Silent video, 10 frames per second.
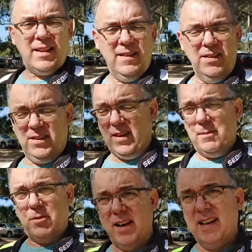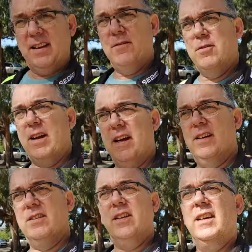this is, I'm trying to give you
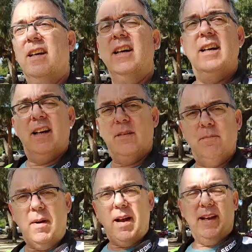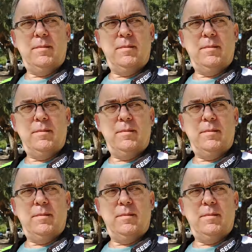guys my